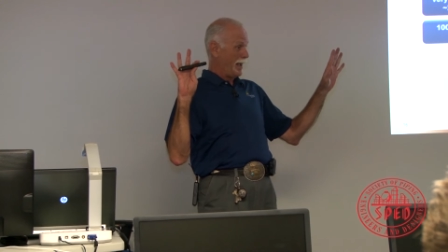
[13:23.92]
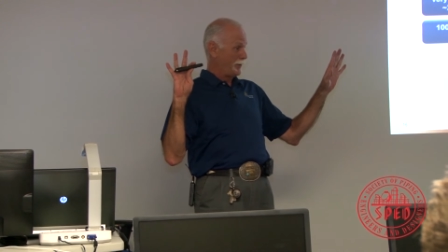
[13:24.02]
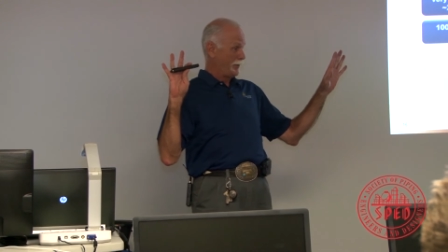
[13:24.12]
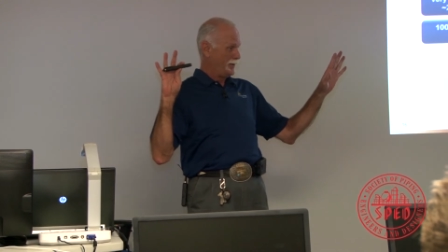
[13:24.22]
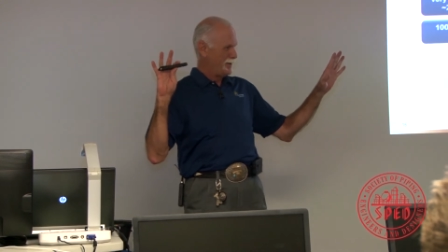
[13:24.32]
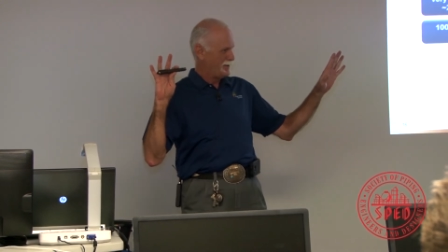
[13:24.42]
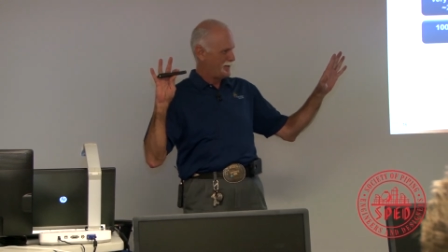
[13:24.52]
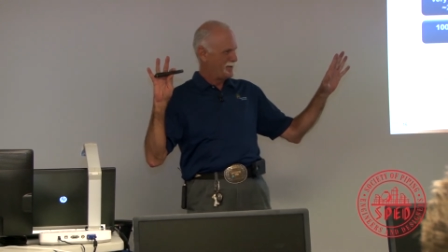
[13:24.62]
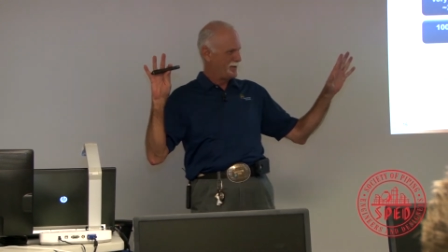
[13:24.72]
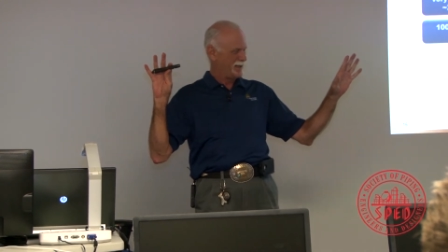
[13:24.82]
piper,
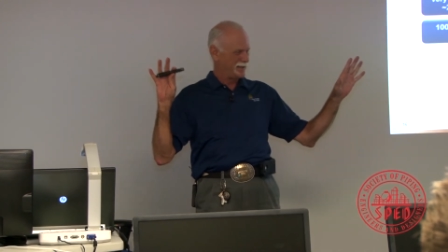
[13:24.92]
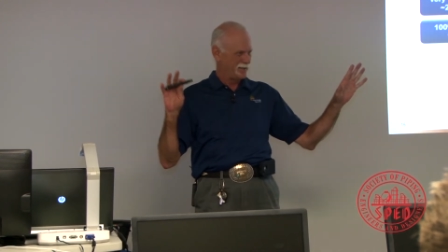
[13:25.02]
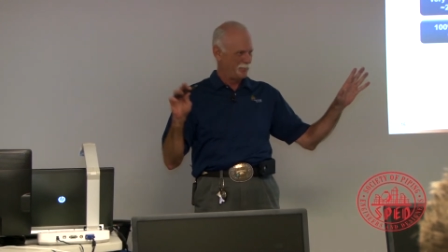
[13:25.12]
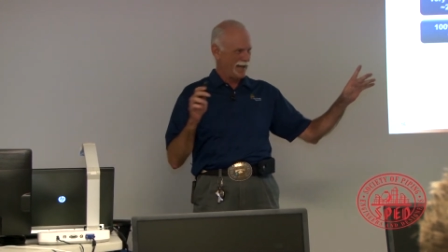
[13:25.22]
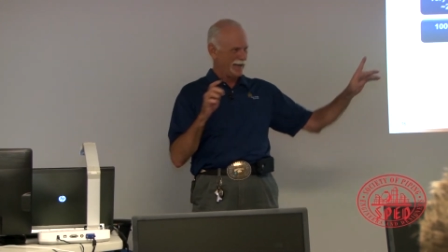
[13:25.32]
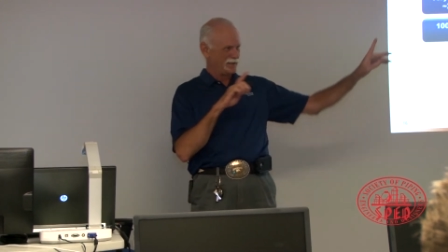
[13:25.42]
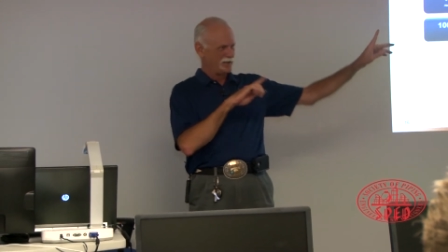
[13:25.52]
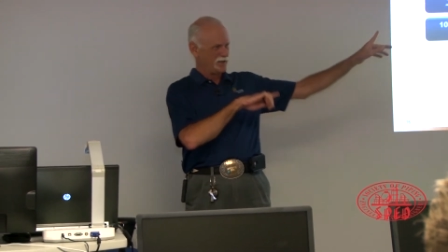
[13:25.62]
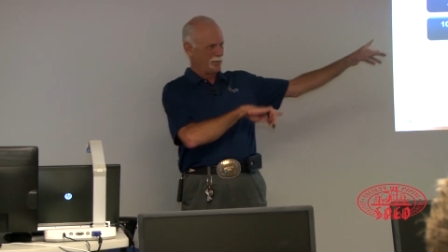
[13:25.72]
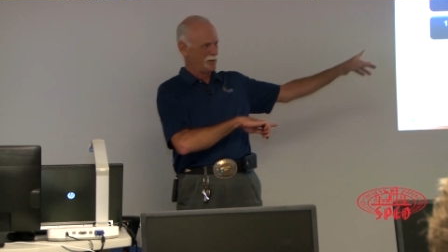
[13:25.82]
except I got to
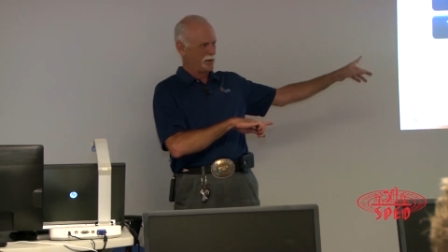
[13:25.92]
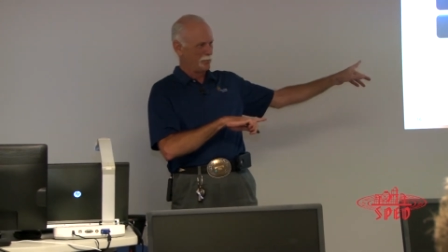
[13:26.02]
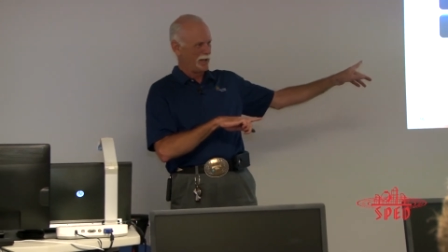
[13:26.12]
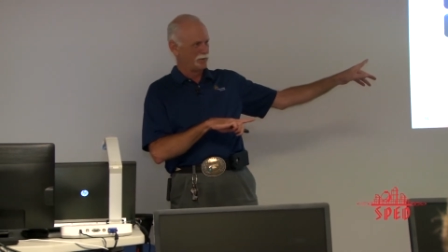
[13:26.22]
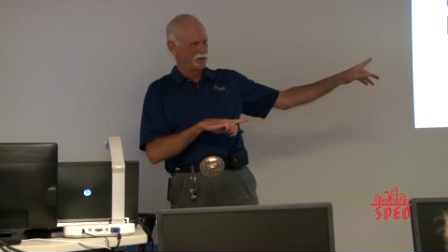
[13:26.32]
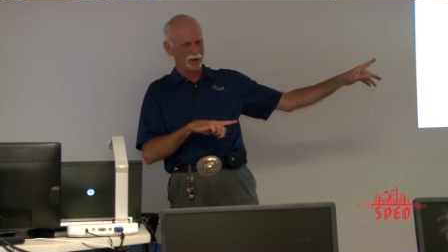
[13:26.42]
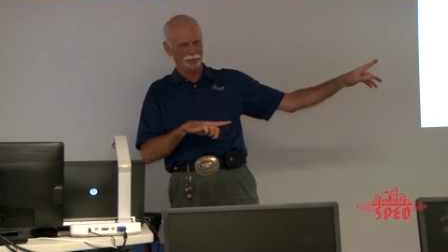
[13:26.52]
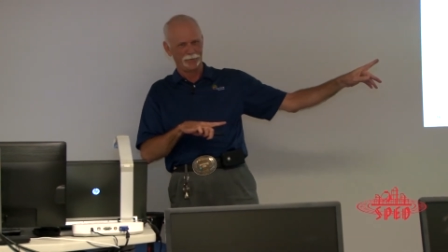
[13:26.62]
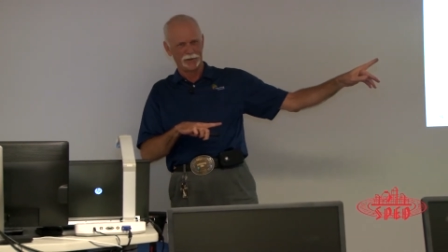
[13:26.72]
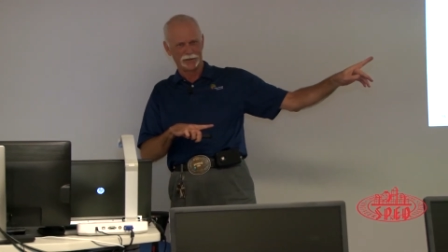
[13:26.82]
jump and go play with
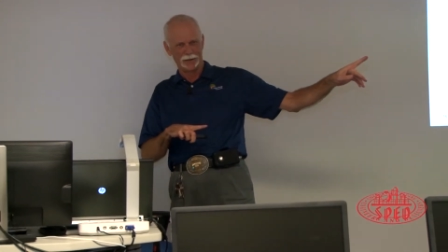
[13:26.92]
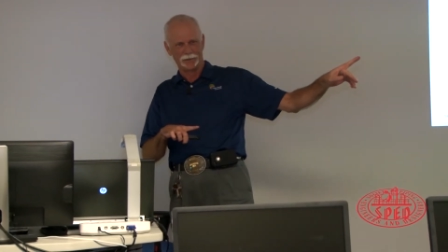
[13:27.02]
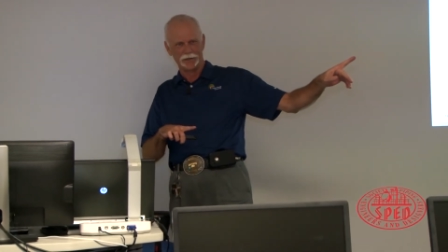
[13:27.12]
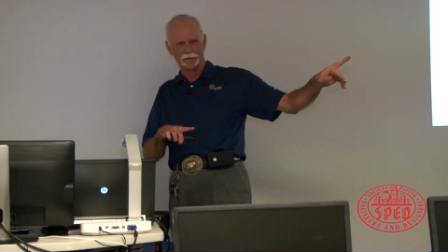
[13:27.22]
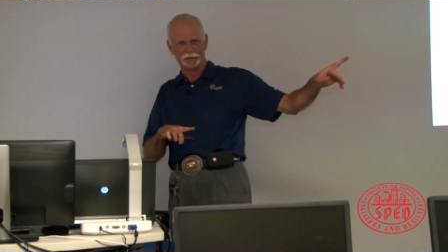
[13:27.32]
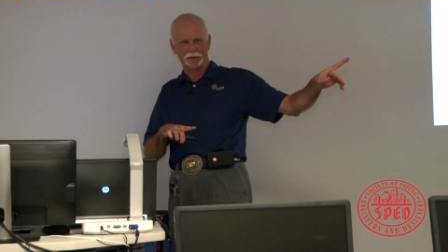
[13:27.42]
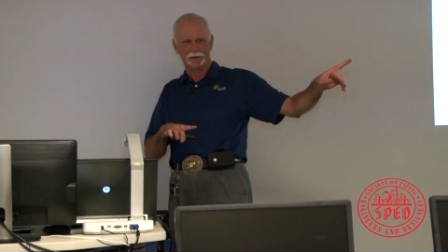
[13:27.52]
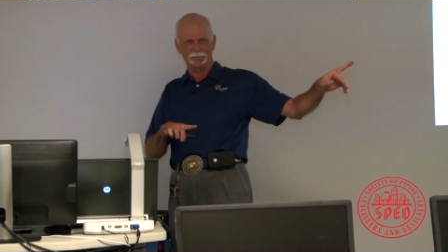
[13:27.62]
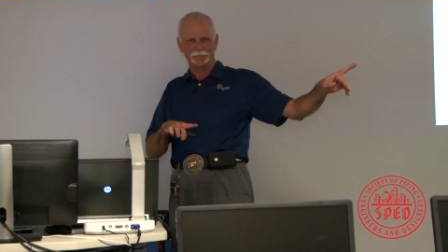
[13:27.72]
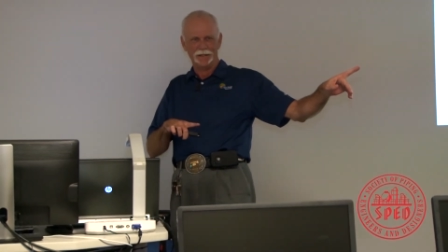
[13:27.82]
software a couple of years
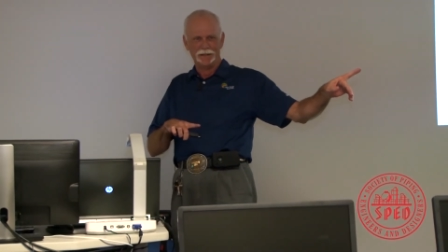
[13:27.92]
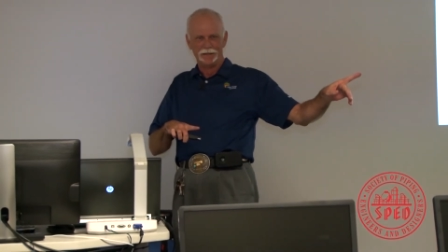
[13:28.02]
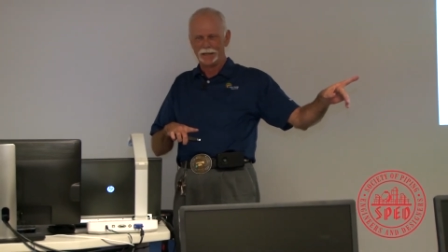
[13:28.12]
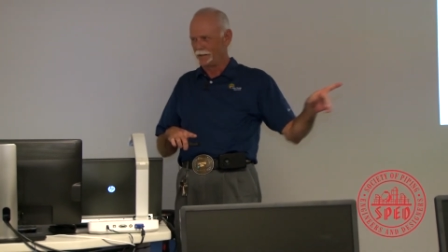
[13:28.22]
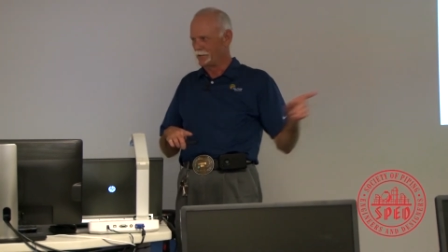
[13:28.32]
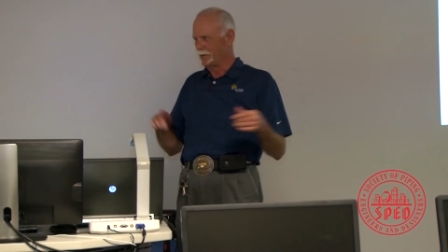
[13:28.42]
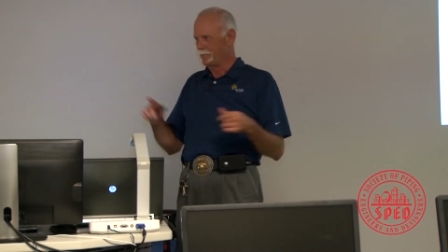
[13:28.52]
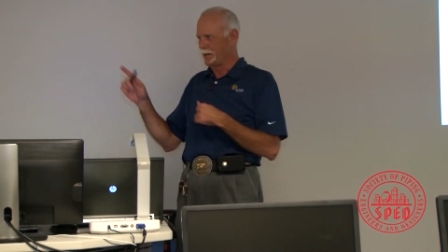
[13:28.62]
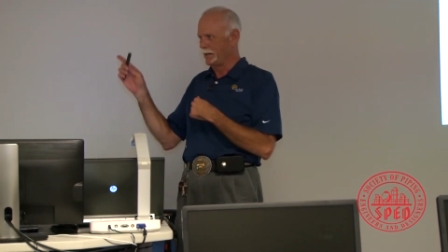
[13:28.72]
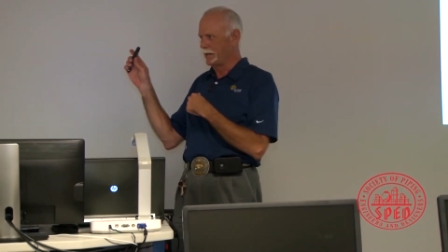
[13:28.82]
ago. I
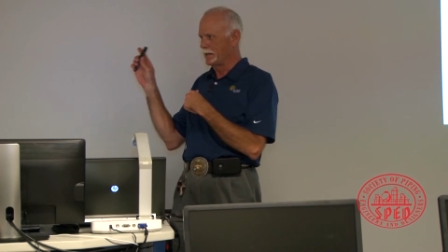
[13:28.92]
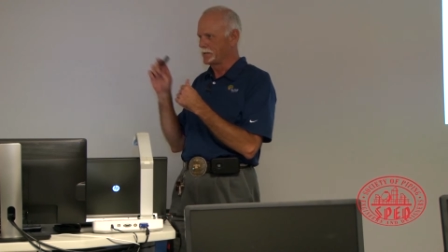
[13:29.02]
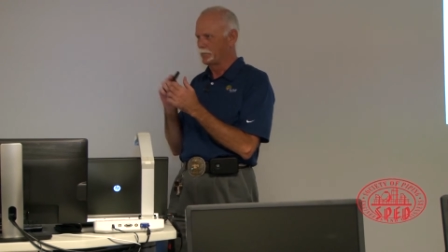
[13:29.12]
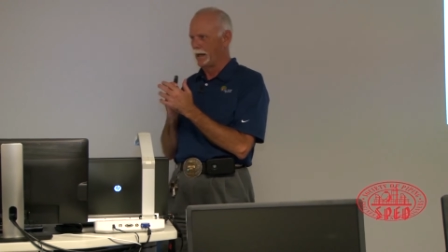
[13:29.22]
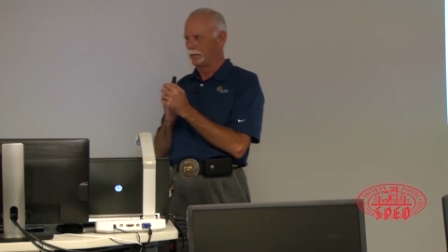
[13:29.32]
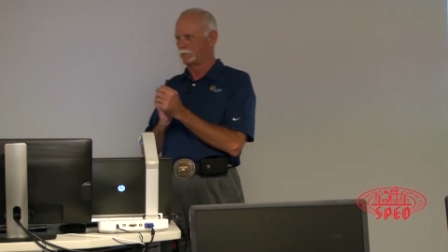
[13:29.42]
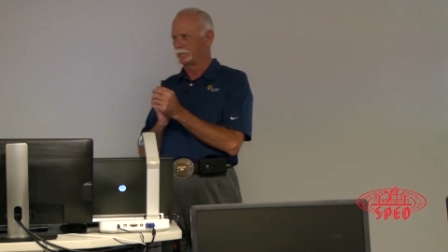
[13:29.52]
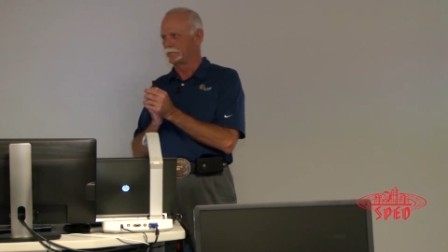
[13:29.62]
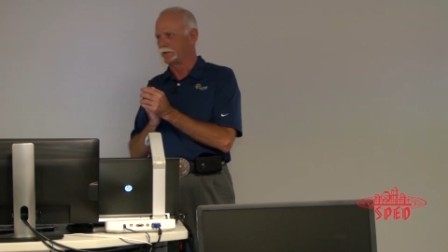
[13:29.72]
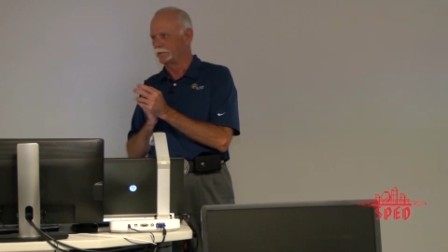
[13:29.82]
joined PDS about
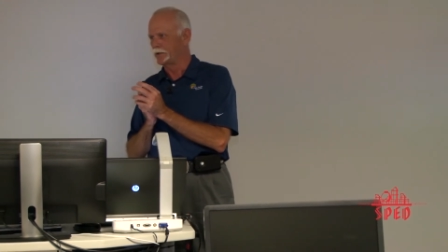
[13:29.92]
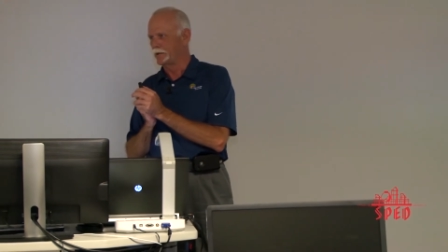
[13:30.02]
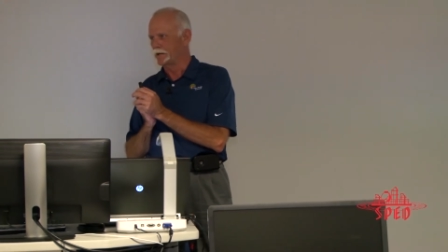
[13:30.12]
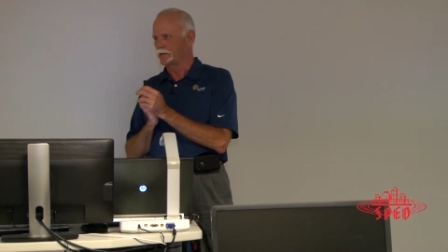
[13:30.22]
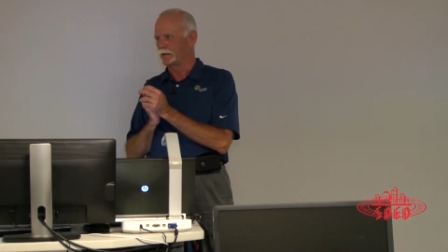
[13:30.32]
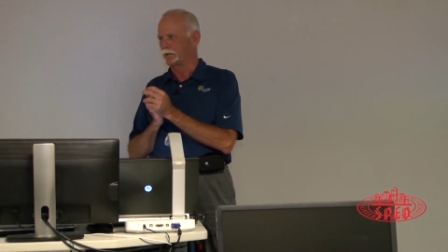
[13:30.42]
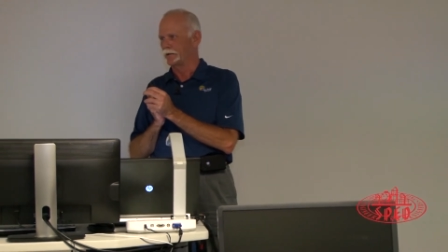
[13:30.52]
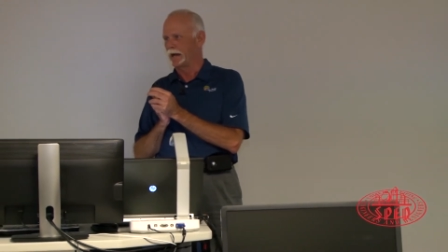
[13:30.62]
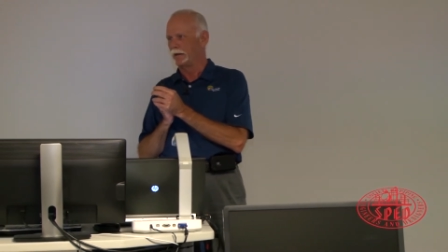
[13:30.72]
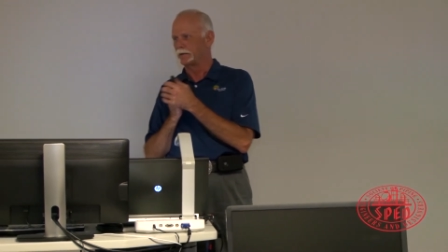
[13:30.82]
2 years ago
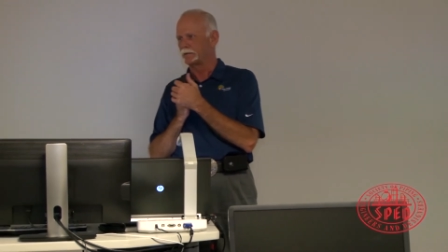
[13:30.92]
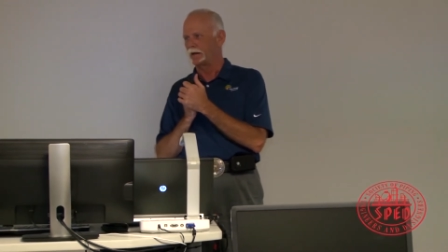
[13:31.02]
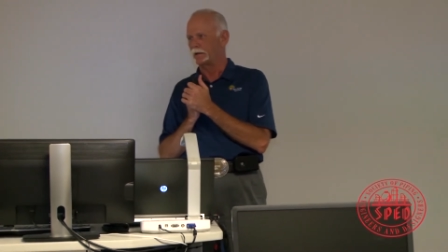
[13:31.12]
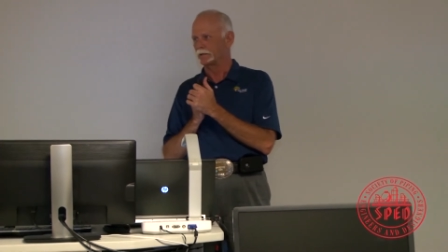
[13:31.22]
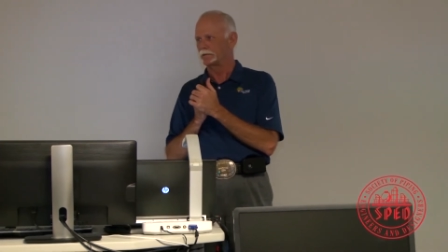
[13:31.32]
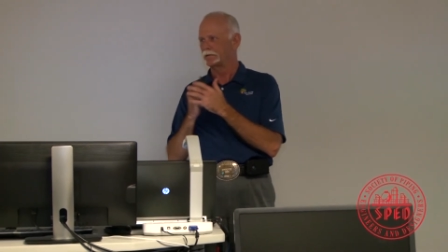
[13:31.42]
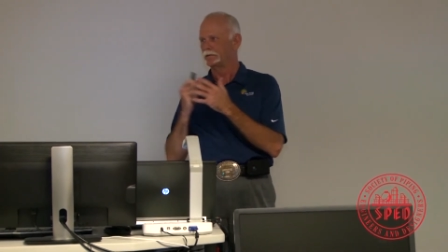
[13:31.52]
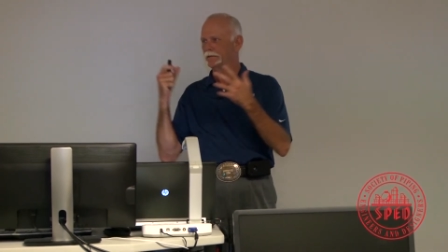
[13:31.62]
now, this August.